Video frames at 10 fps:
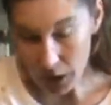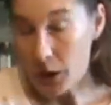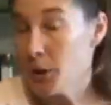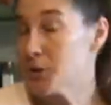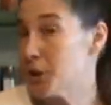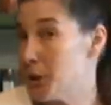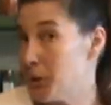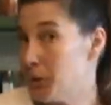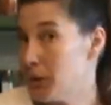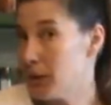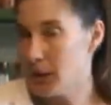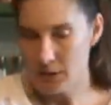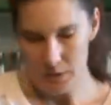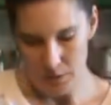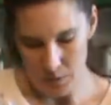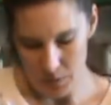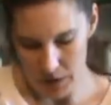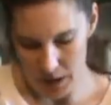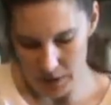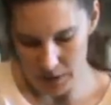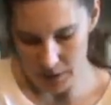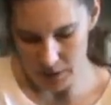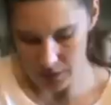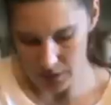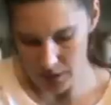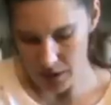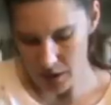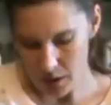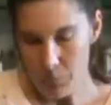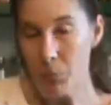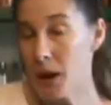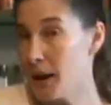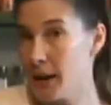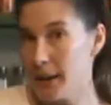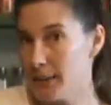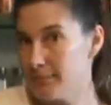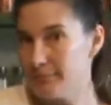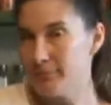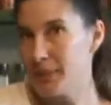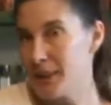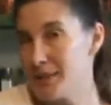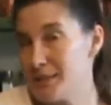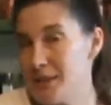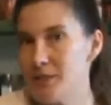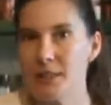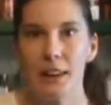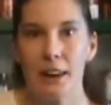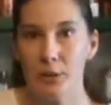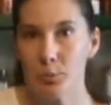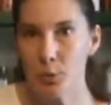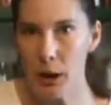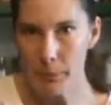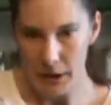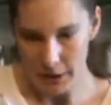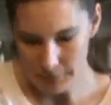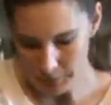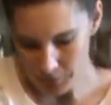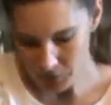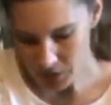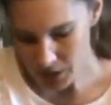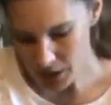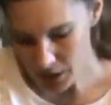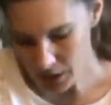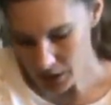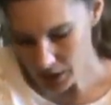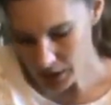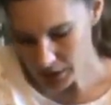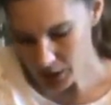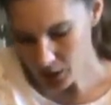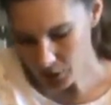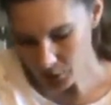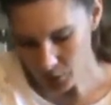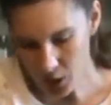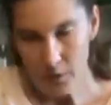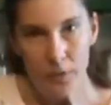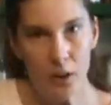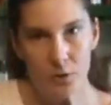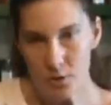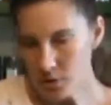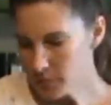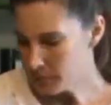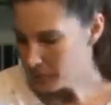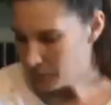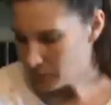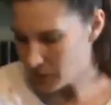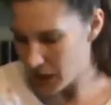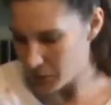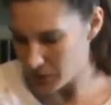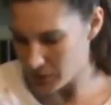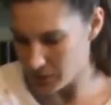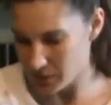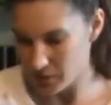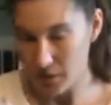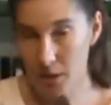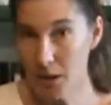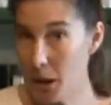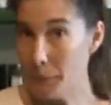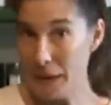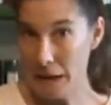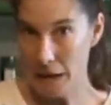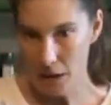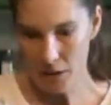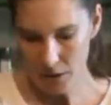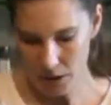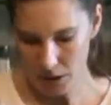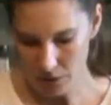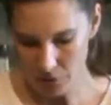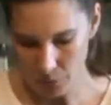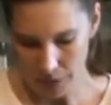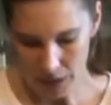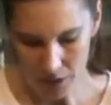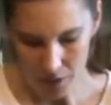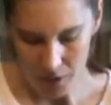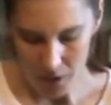also got to meet my Stephen King of prepping, the author Ron Foster. That was a big kick for me